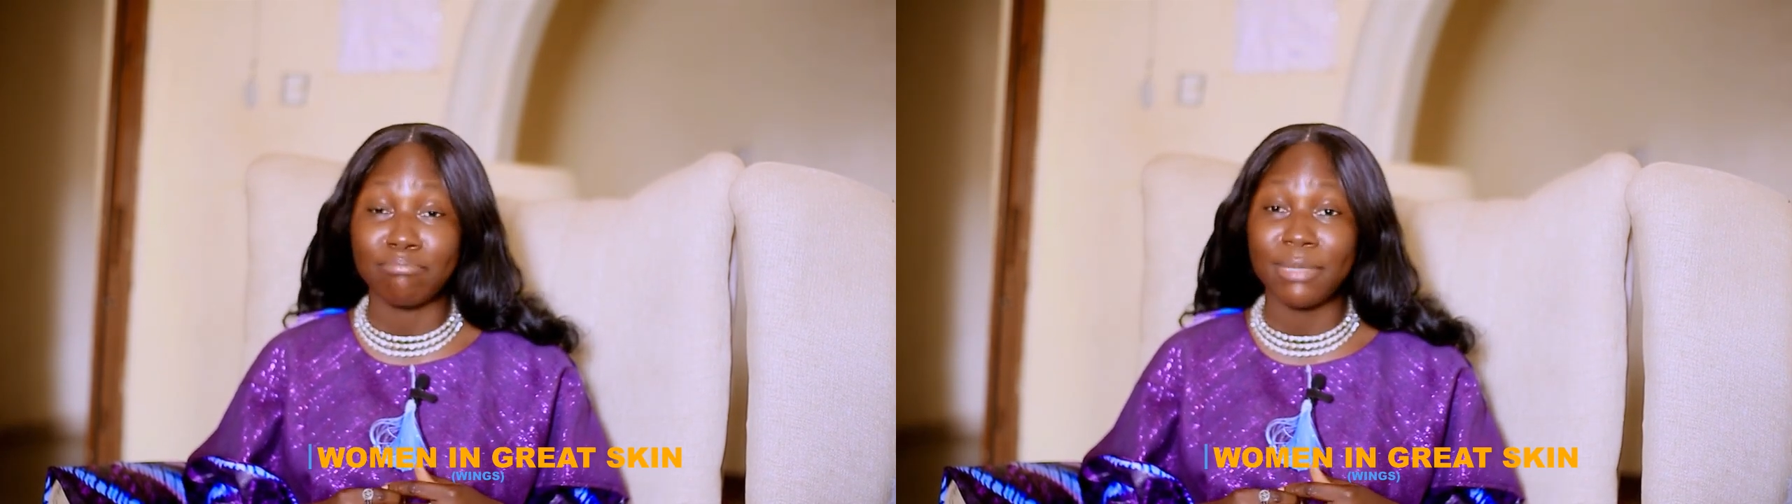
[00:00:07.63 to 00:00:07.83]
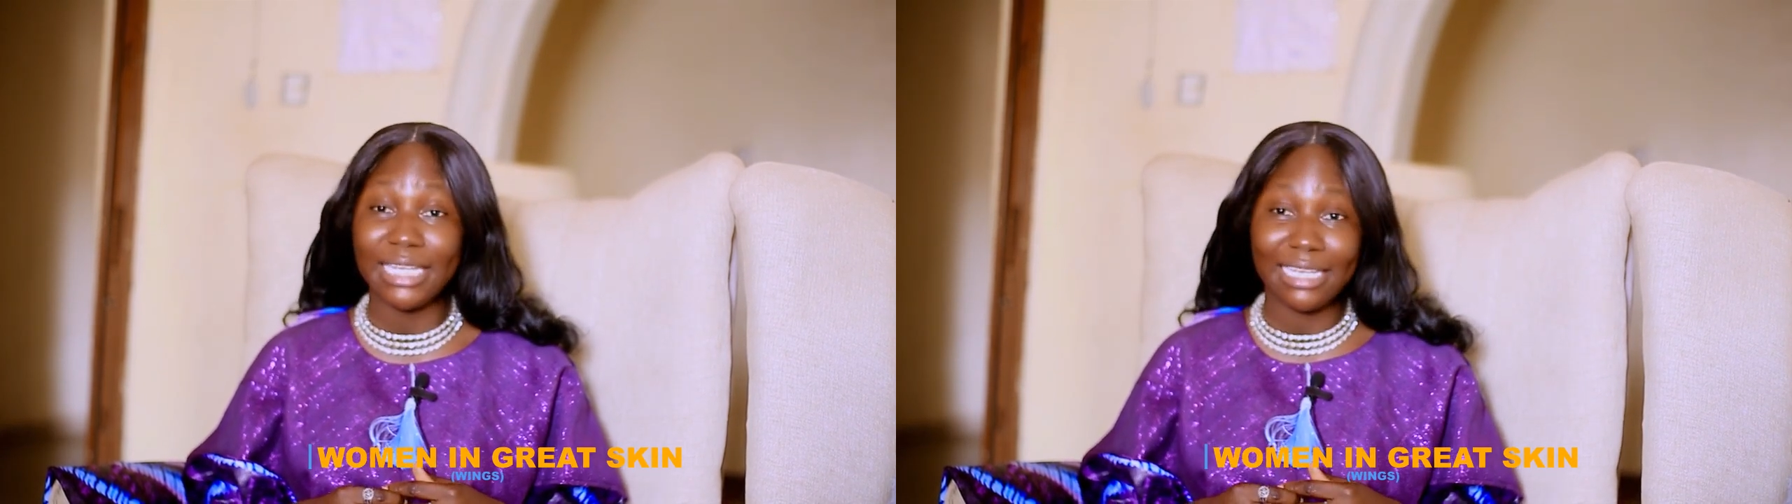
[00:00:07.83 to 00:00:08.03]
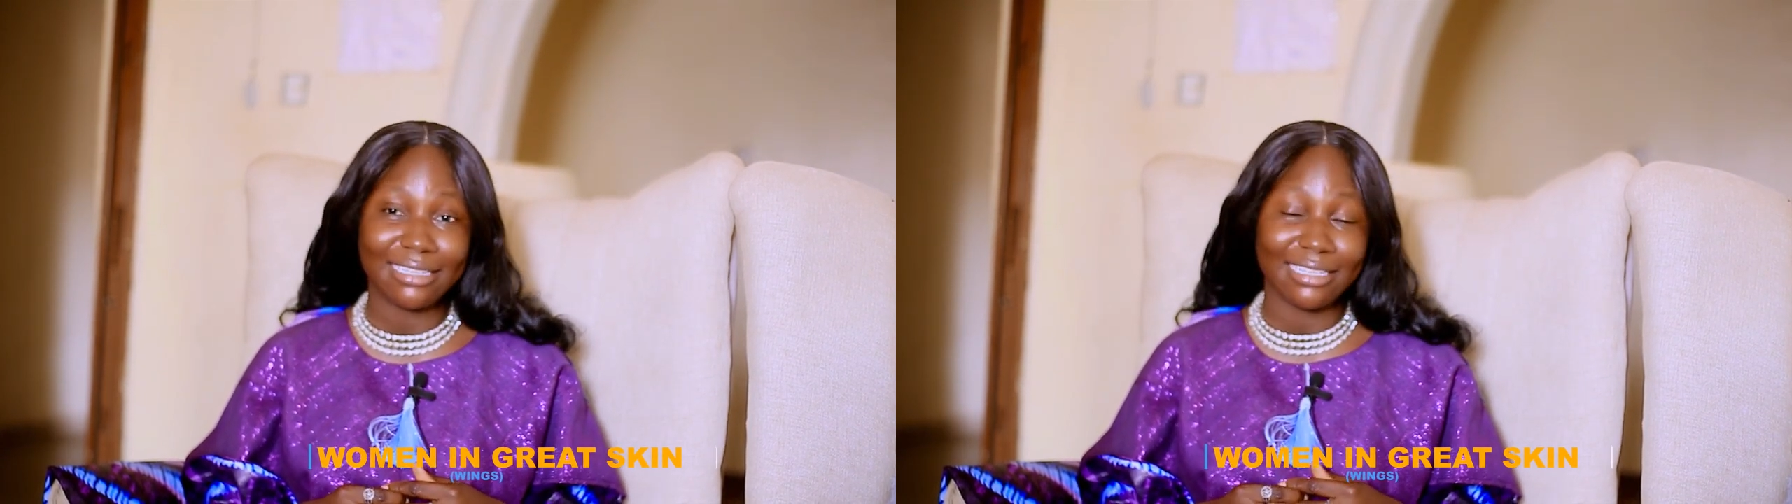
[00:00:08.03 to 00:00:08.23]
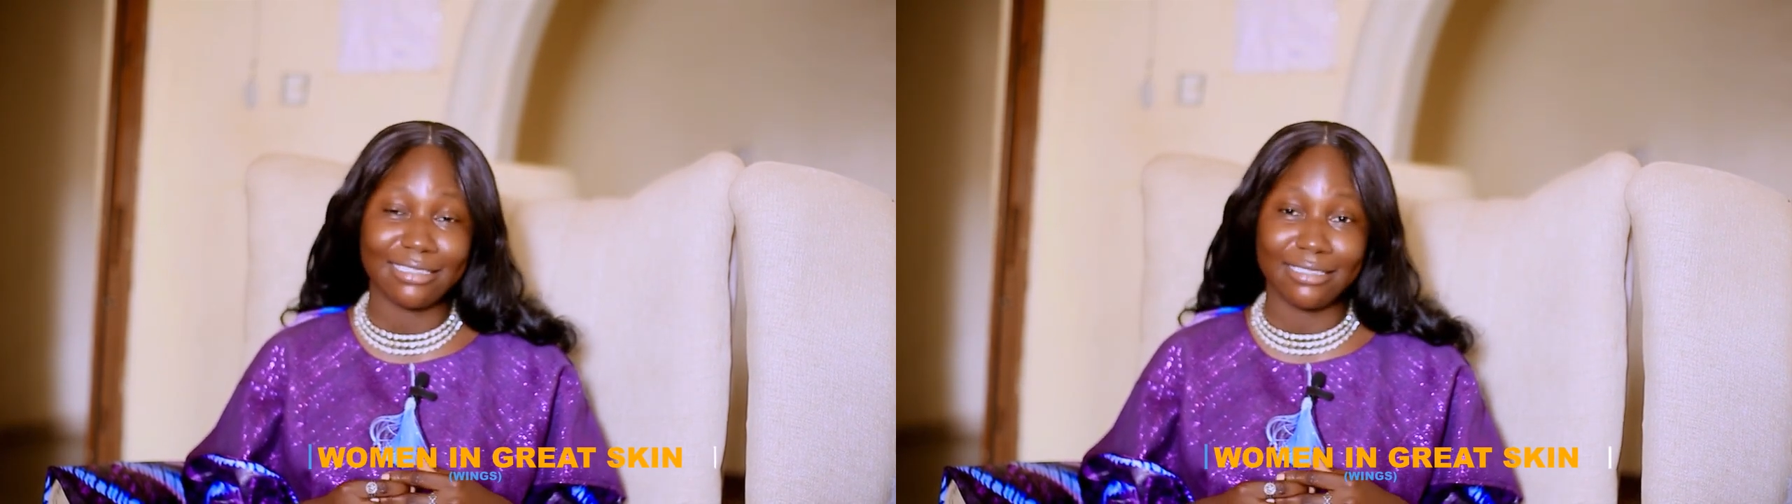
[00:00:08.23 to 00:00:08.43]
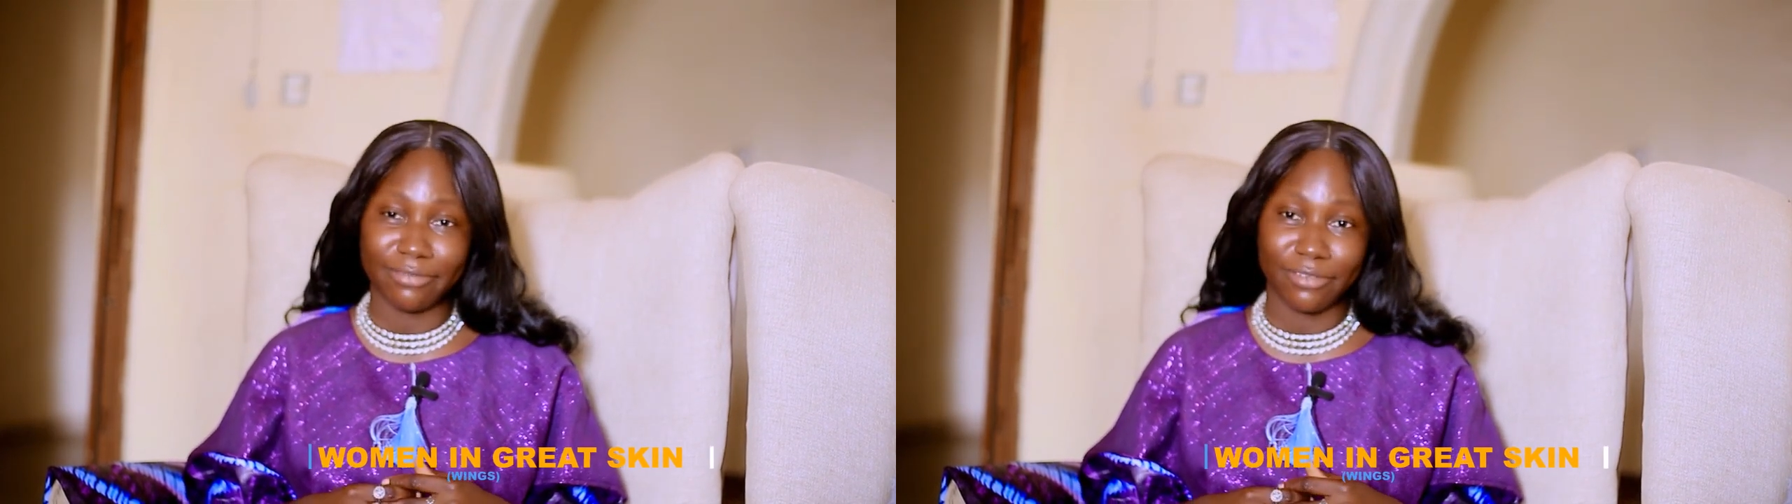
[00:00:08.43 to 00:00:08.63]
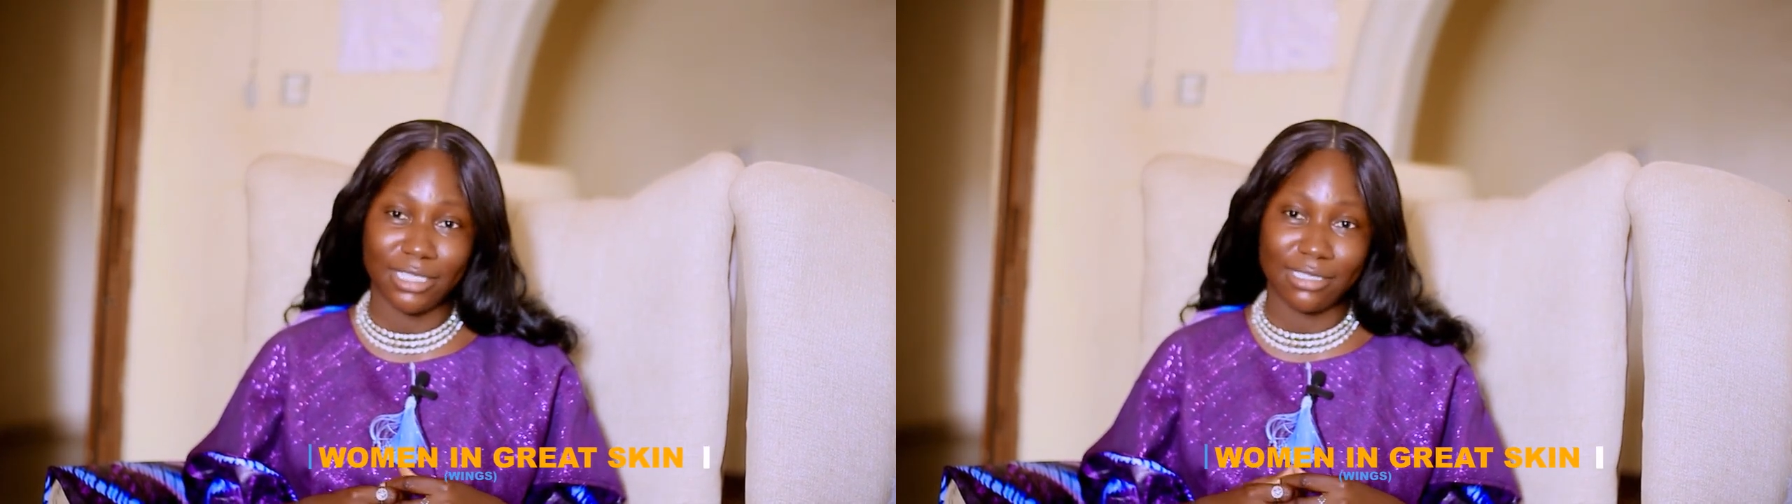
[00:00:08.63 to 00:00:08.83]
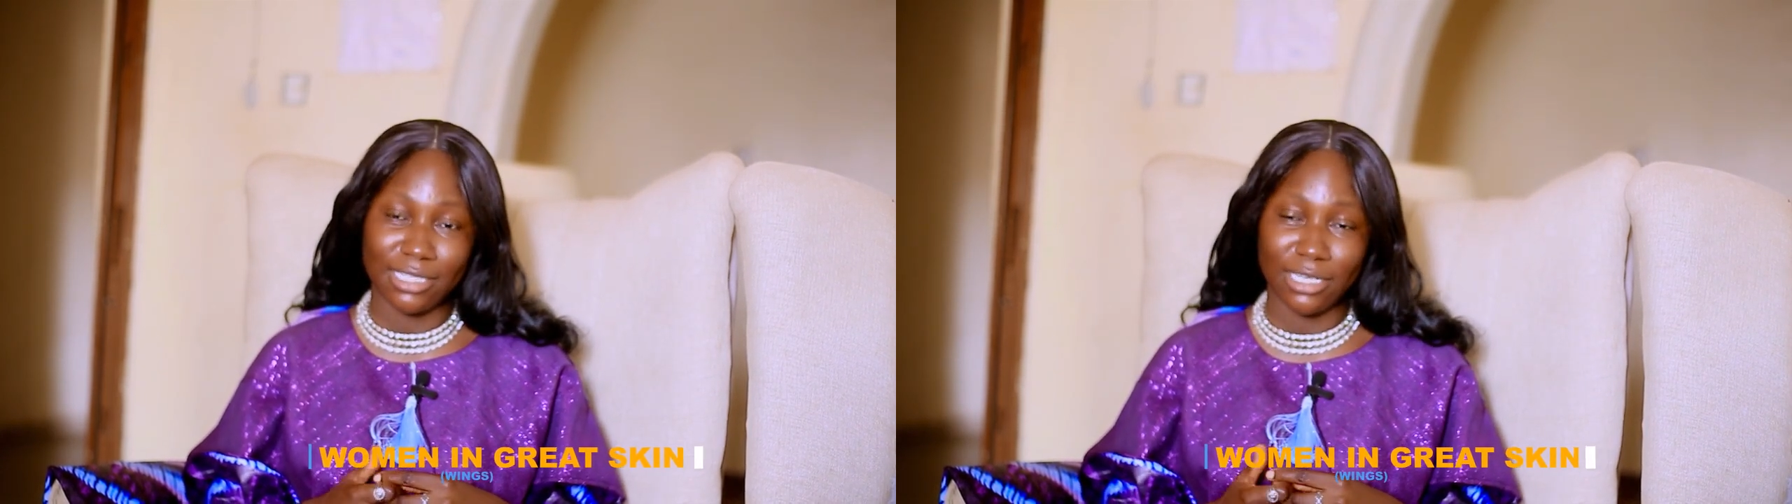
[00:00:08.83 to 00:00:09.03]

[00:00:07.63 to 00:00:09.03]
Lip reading: making a difference